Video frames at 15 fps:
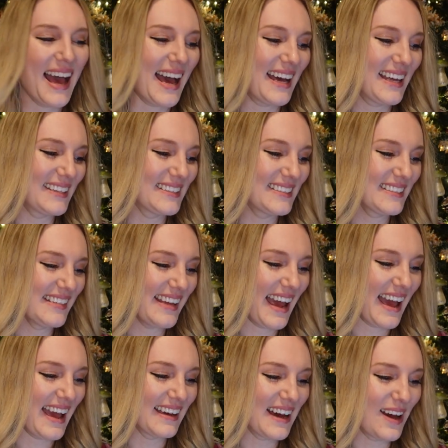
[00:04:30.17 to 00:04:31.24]
And
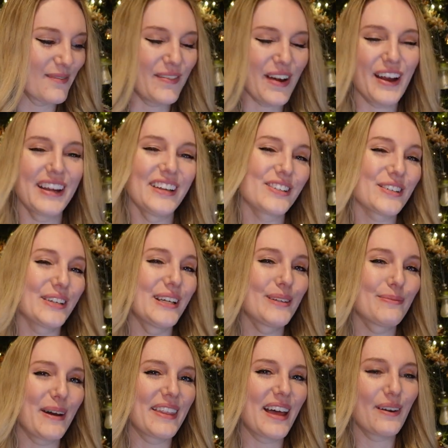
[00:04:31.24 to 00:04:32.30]
yeah, I'm very
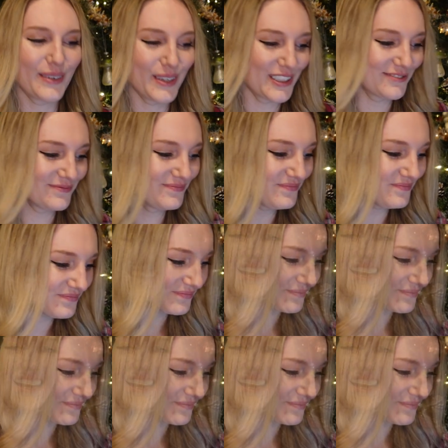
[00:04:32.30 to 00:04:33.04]
intrigued by that one.